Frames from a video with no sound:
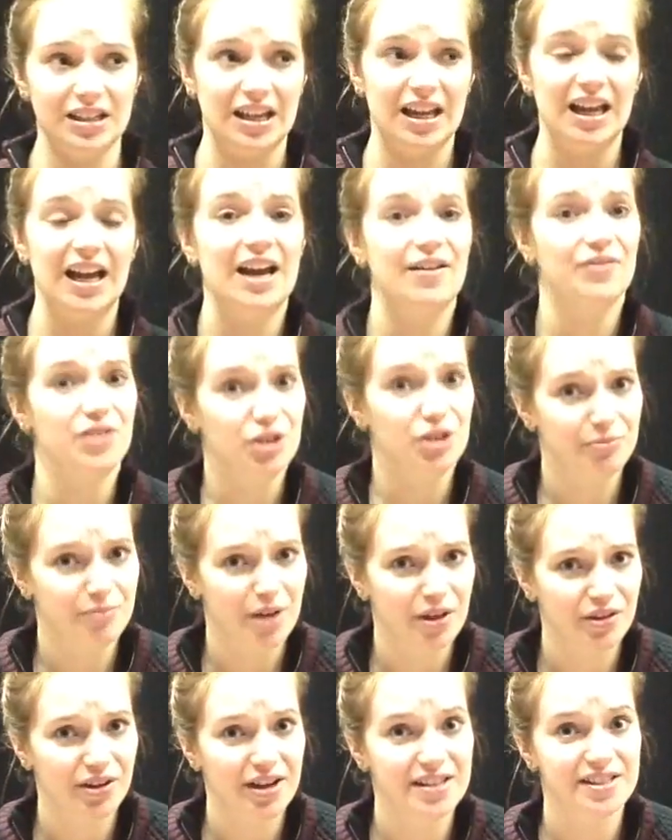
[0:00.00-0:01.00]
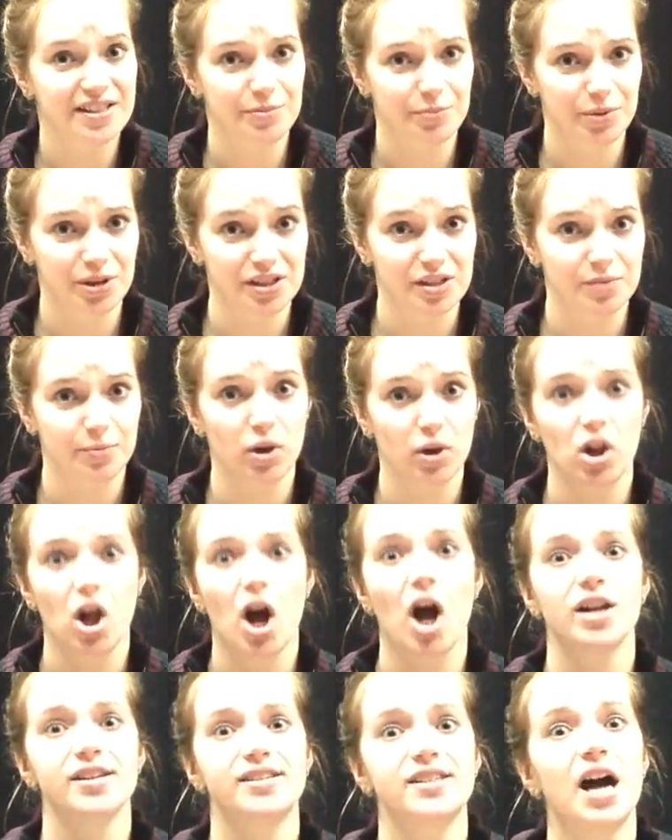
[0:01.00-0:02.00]
Having your mother as the principal
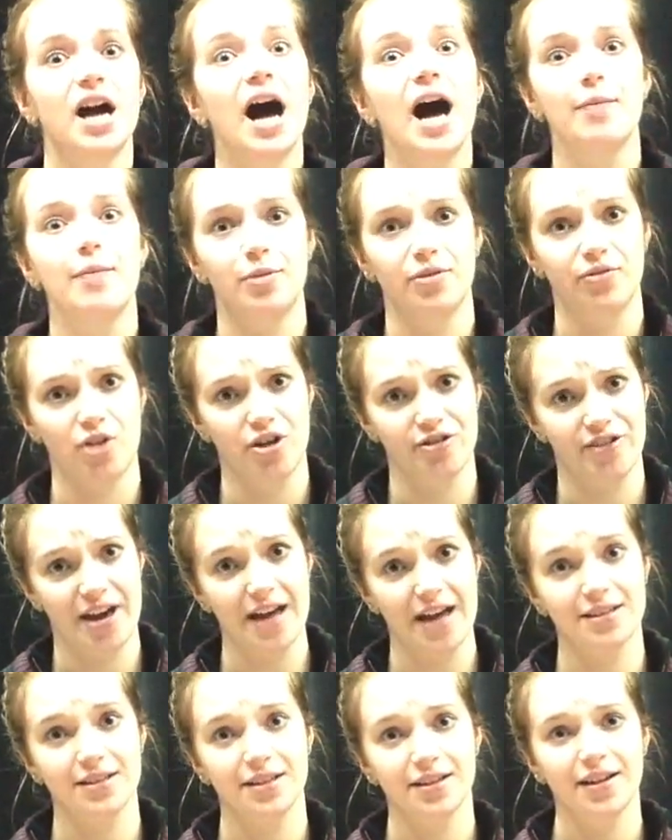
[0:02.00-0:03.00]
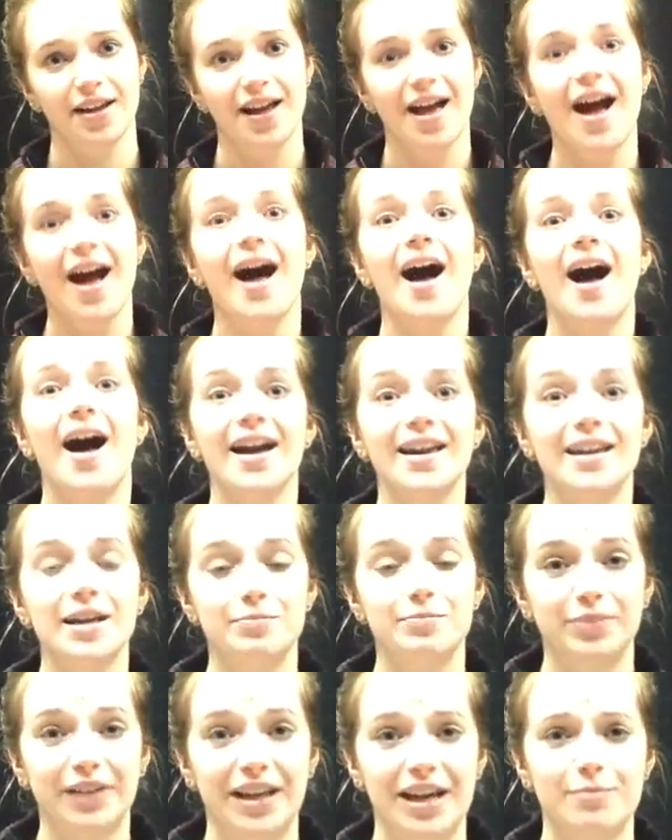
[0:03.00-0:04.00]
on top of all that. I
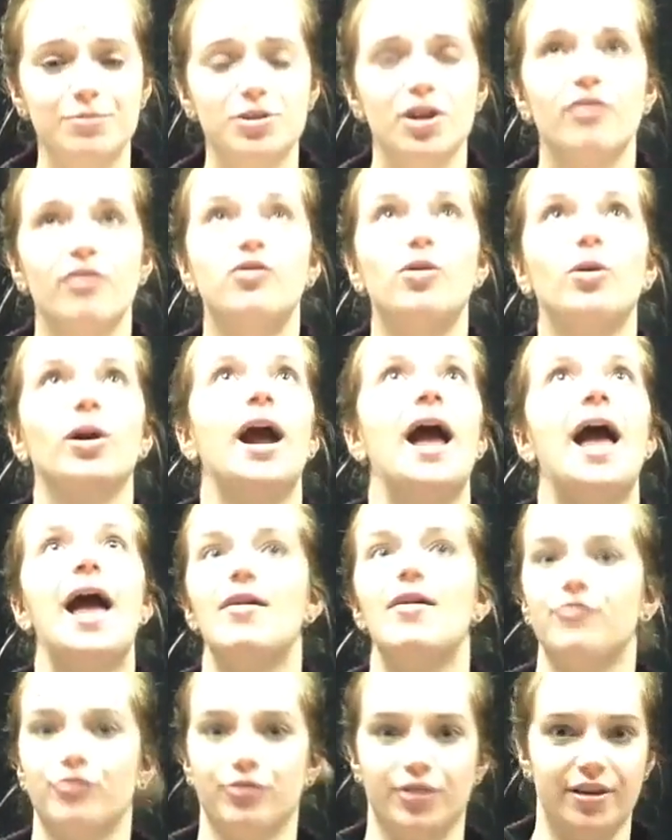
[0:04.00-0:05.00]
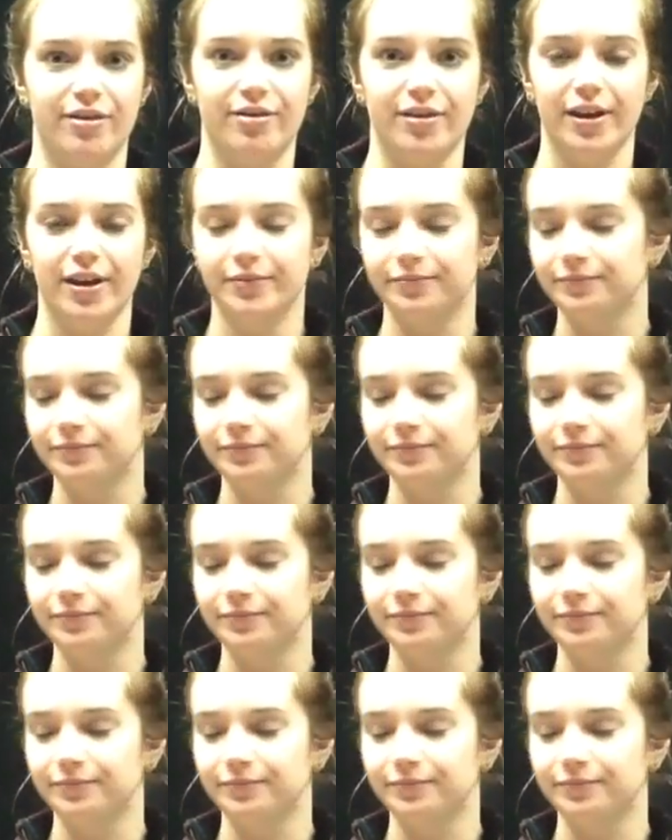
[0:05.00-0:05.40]
get blamed for everything.